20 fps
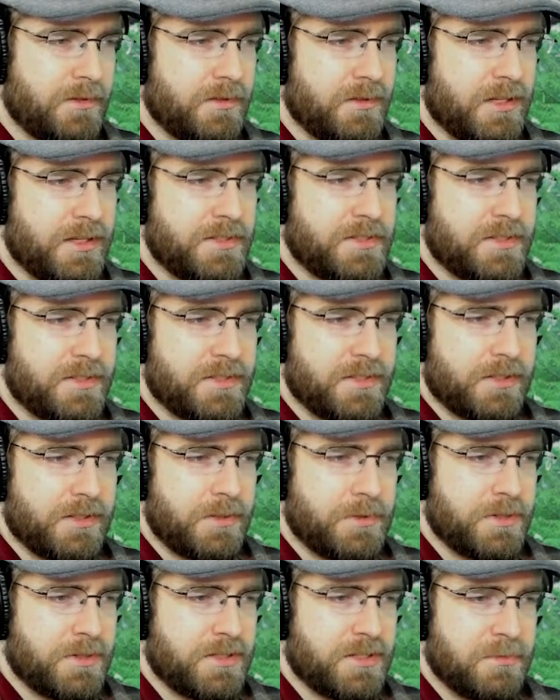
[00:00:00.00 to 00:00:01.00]
East is the
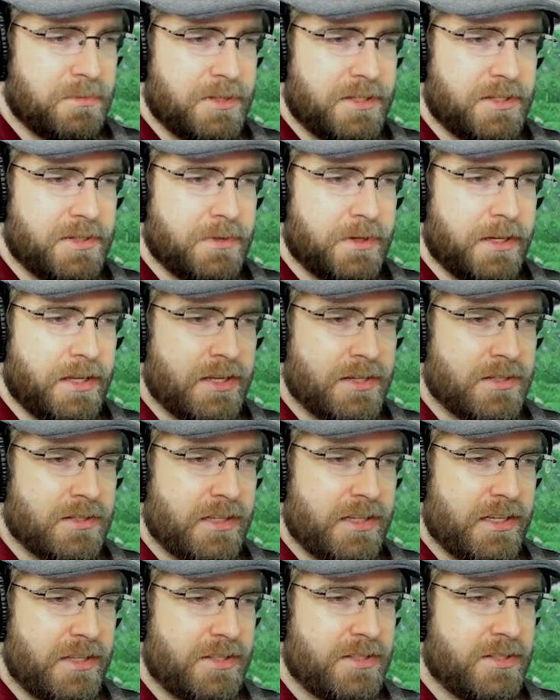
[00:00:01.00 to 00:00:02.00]
closest to me, so I guess I'll
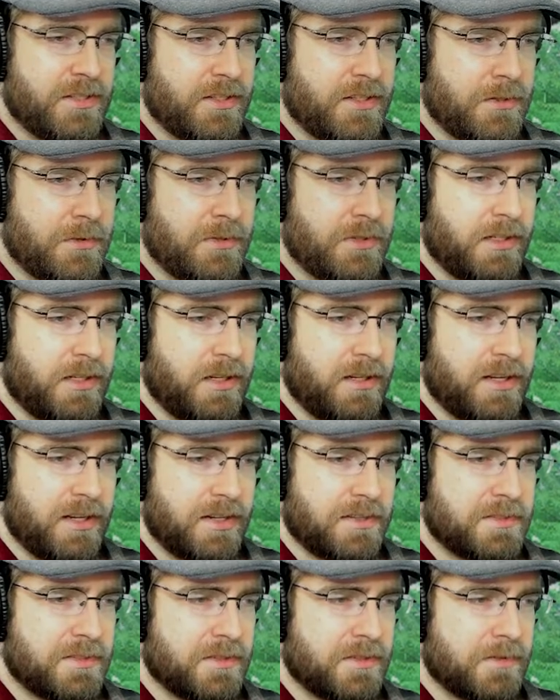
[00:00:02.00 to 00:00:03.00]
head to Undine
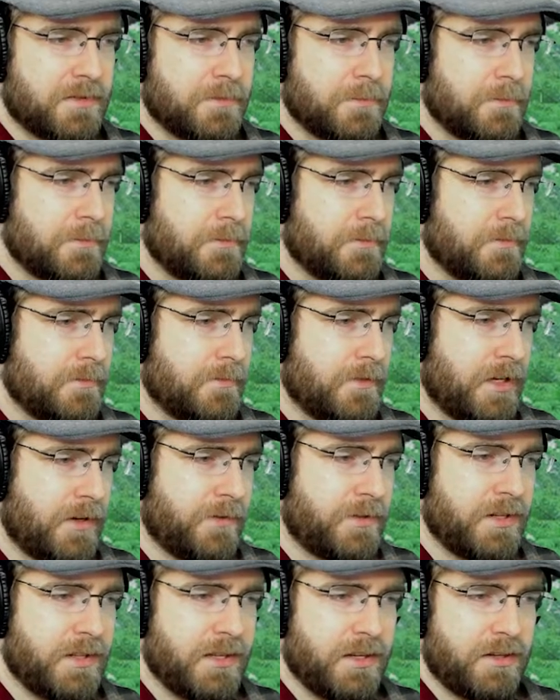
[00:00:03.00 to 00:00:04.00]
next.
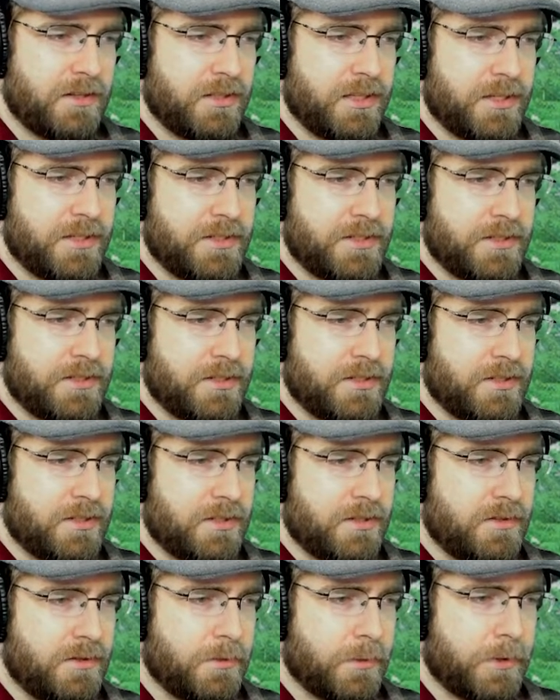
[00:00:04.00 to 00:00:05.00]
After that, I'll head to
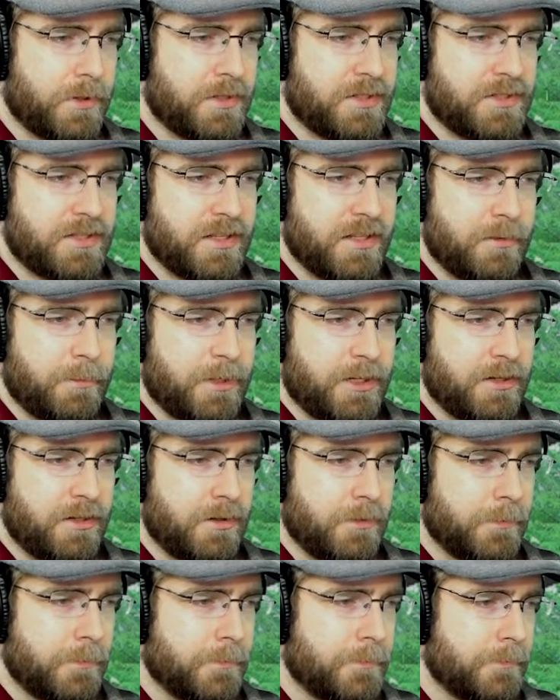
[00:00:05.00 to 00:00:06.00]
north to
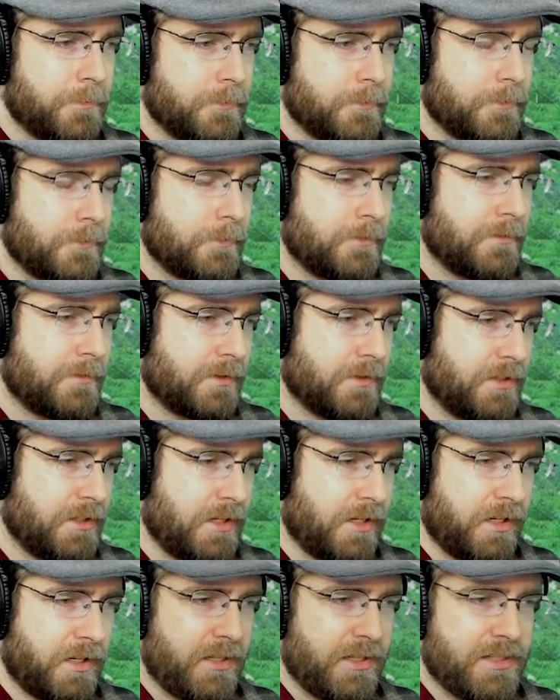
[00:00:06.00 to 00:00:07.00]
Salamander.
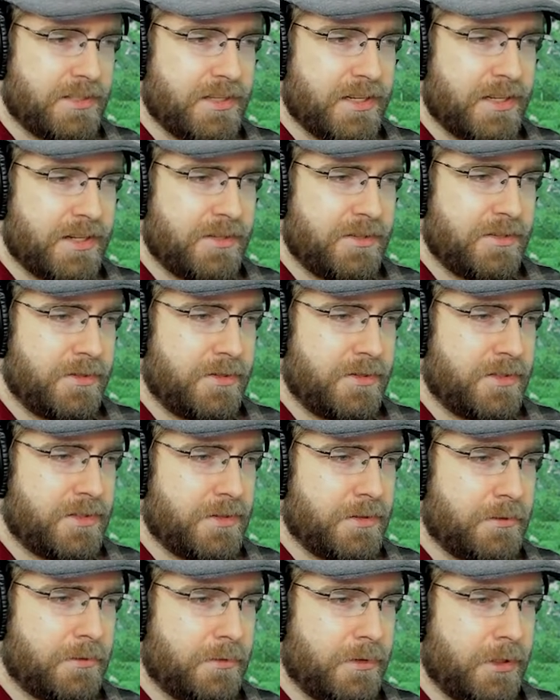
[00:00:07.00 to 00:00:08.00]
Alright, let's head to